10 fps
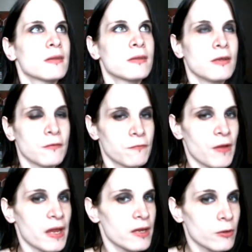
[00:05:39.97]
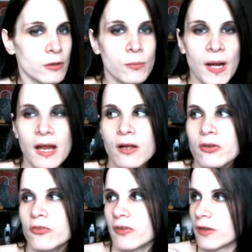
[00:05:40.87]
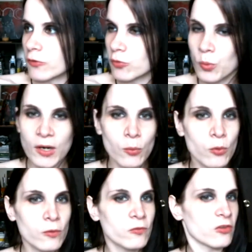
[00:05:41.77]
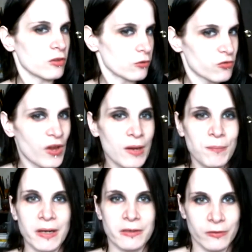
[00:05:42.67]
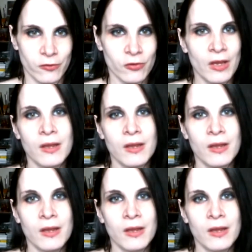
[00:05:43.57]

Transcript: the fae are around and there's werewolves and there's vampires.